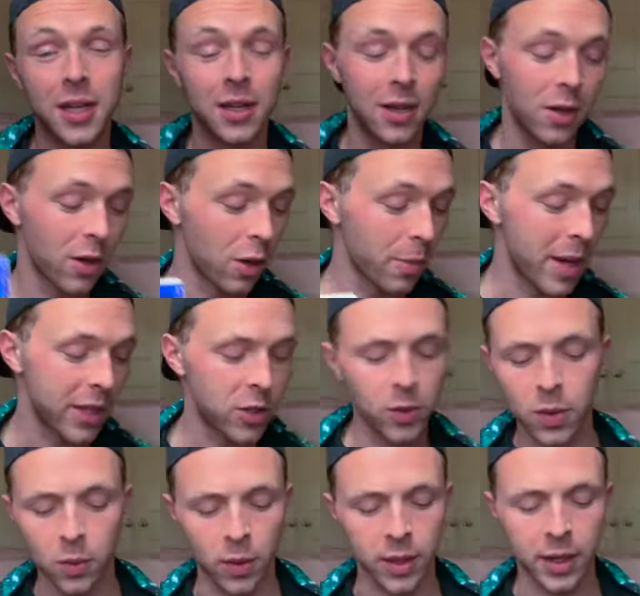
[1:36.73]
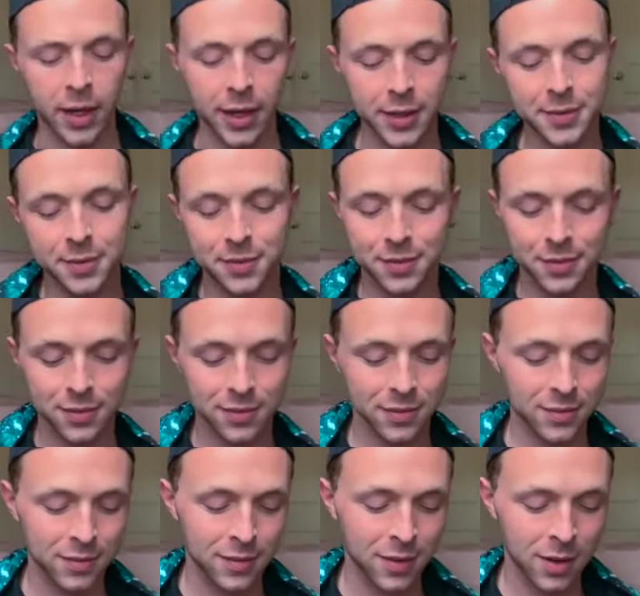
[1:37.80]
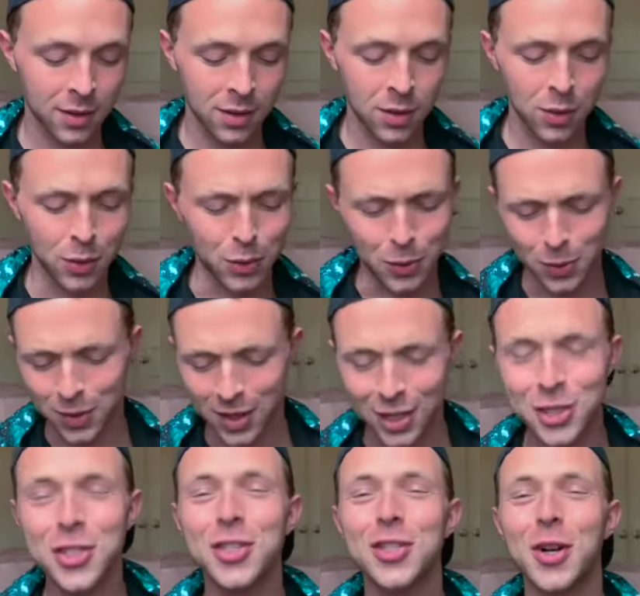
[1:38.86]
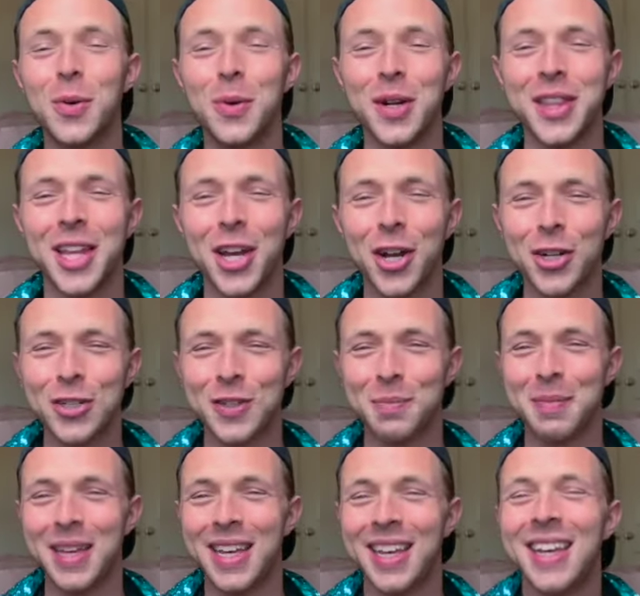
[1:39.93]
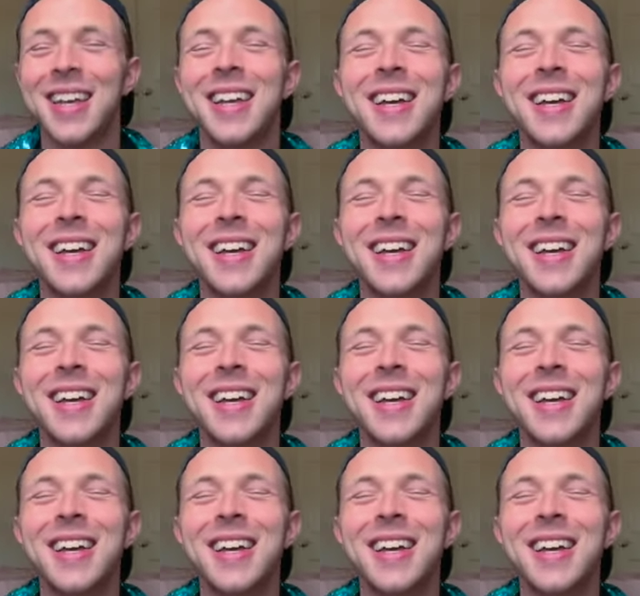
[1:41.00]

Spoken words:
I'll go back to it one day. Ooh, I just saw one that hurts me.